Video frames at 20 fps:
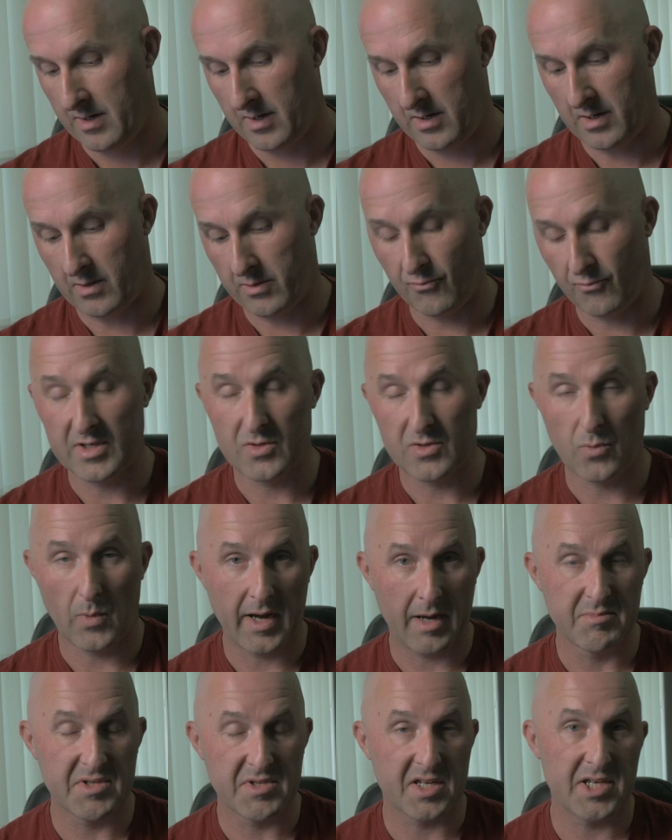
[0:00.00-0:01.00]
Now the reason why
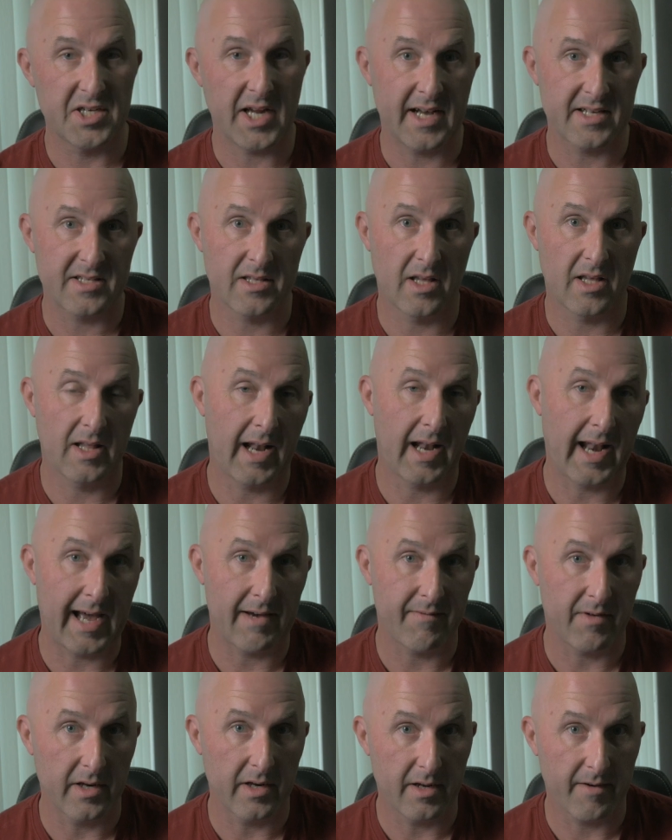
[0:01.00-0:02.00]
I'm suggesting the
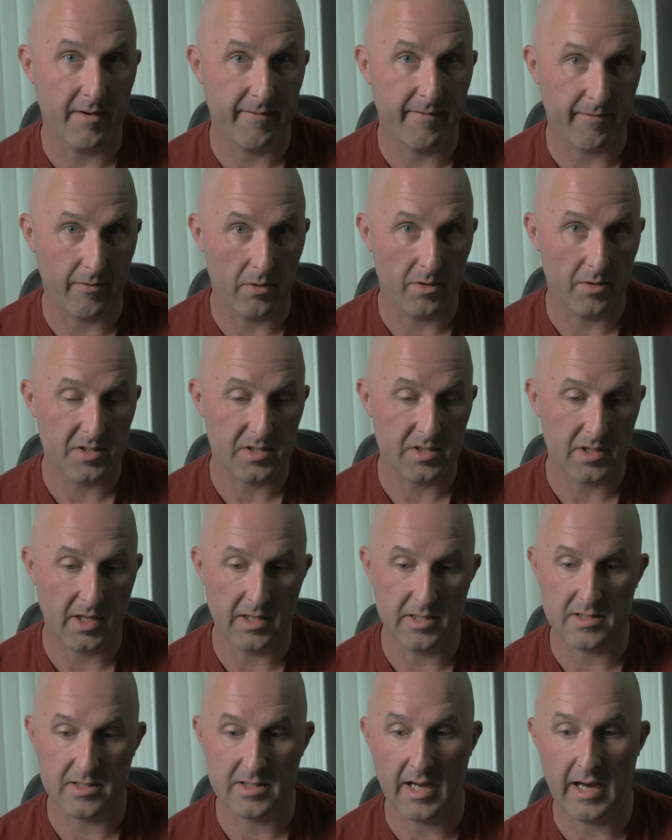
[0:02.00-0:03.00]
lavalier first
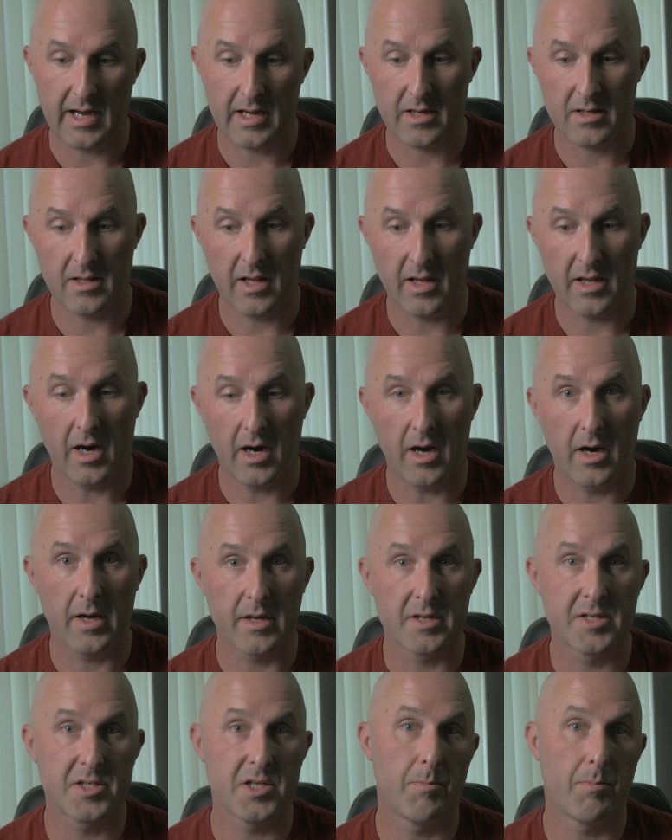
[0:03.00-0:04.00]
is that they are a
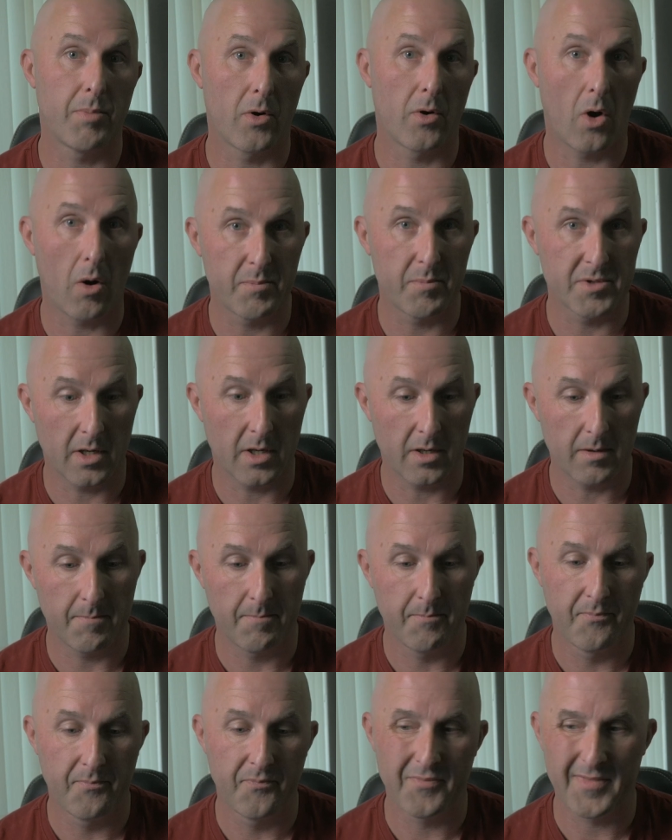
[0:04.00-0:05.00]
cheaper option.
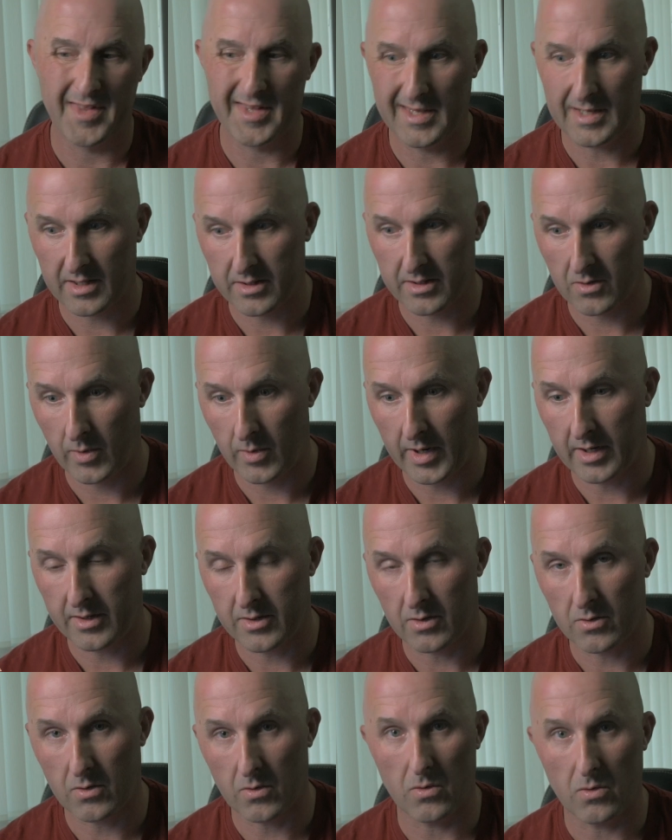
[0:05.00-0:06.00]
The other way
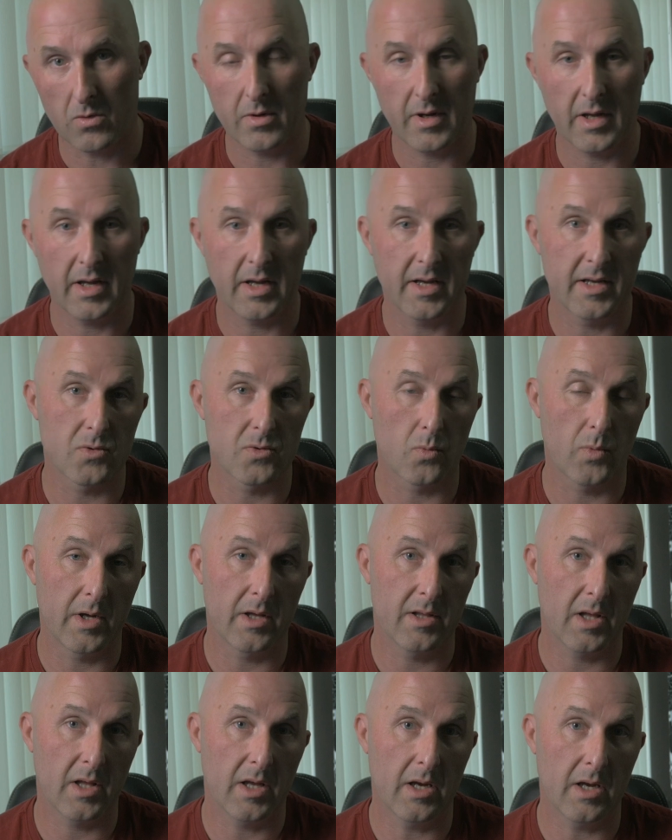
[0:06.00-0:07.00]
to go is
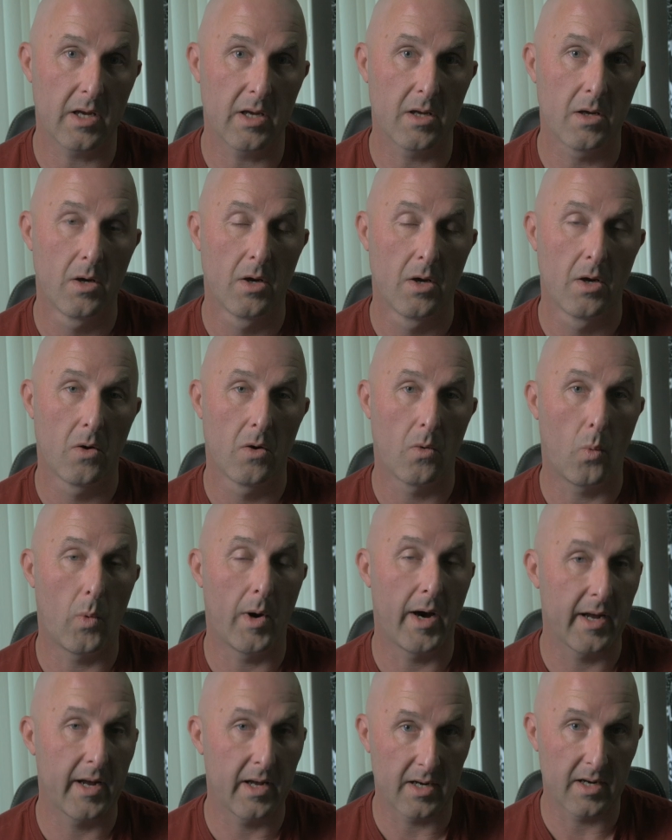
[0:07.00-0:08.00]
with a
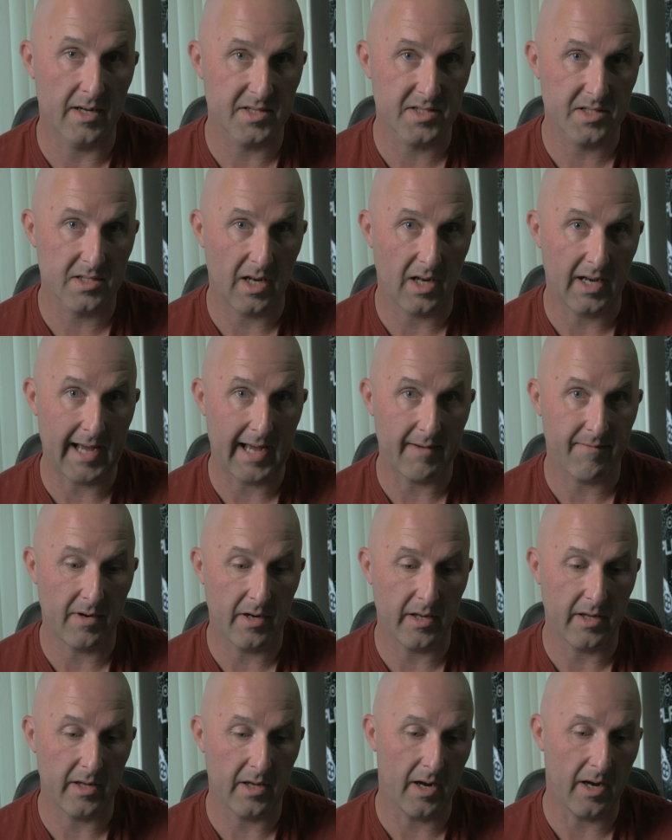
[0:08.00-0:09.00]
wireless
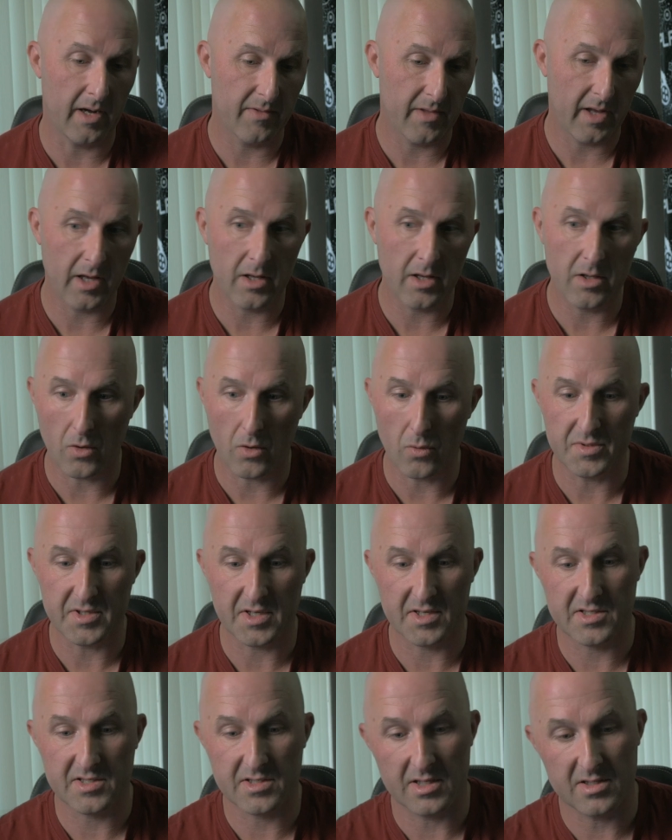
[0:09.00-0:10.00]
lavalier, and they use
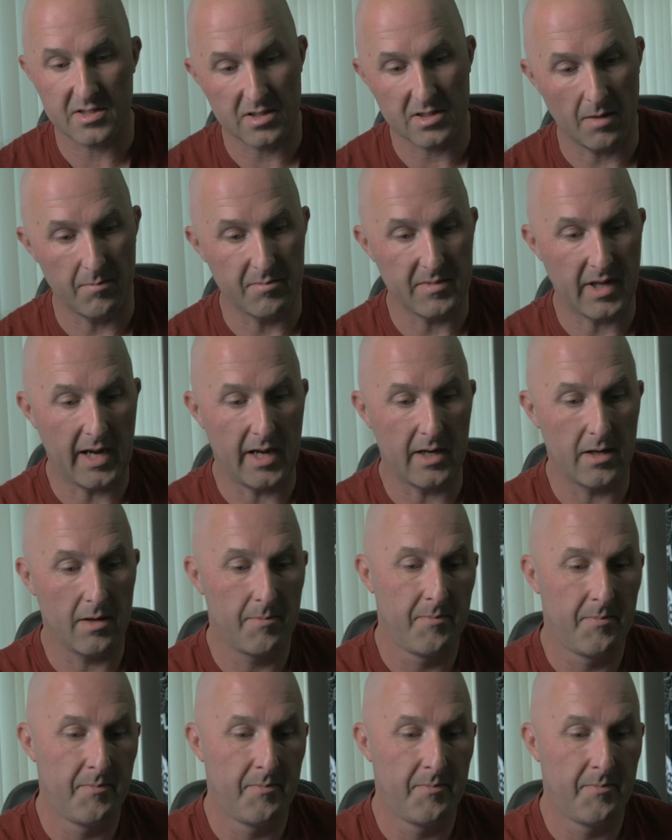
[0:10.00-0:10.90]
a system then